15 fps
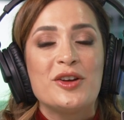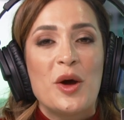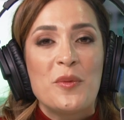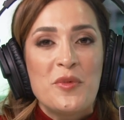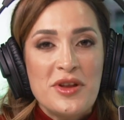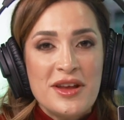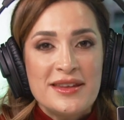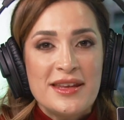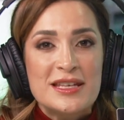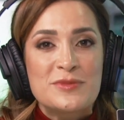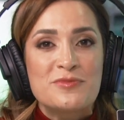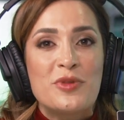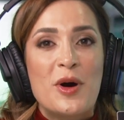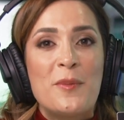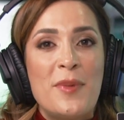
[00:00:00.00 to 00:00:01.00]
communities
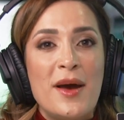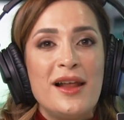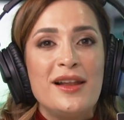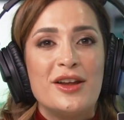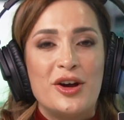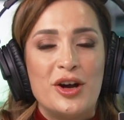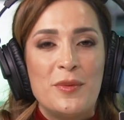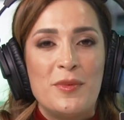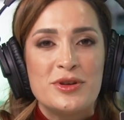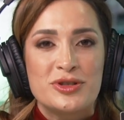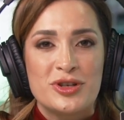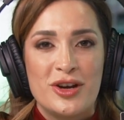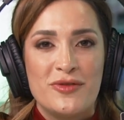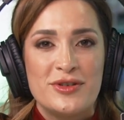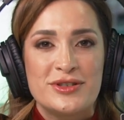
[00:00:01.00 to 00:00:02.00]
propel urban
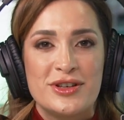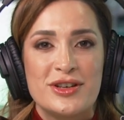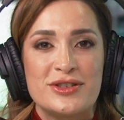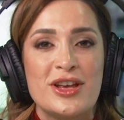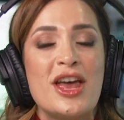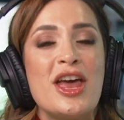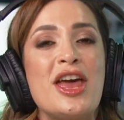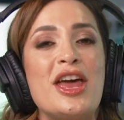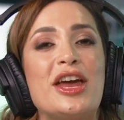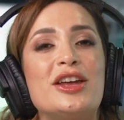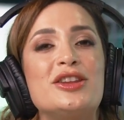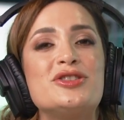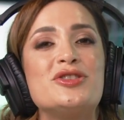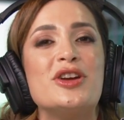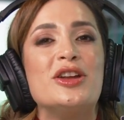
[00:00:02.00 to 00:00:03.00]
services
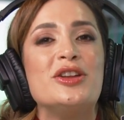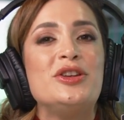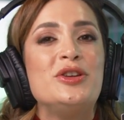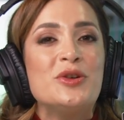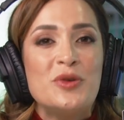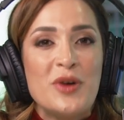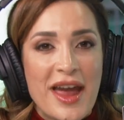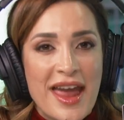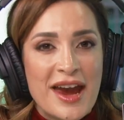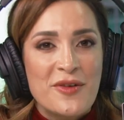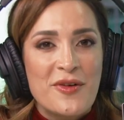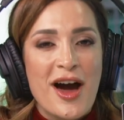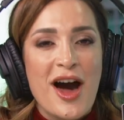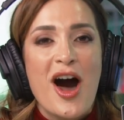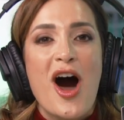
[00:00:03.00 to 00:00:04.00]
into a new
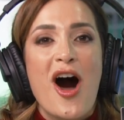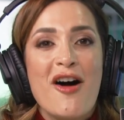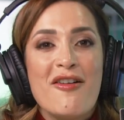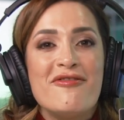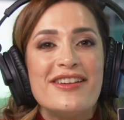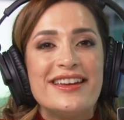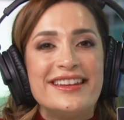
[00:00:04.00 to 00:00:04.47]
era of